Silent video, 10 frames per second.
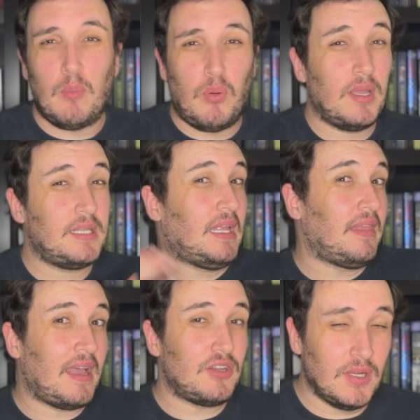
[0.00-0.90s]
point in
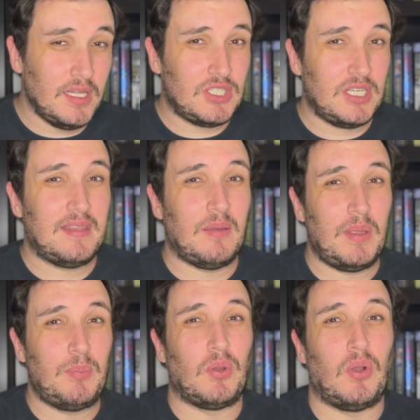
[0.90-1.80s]
that trilogy that
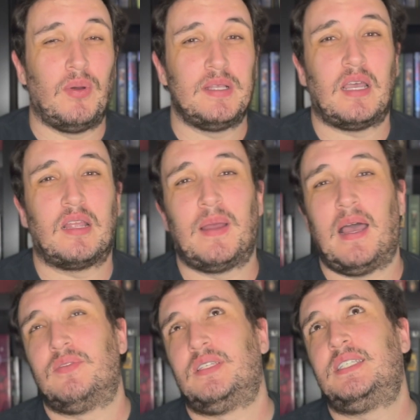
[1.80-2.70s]
people are always talking about how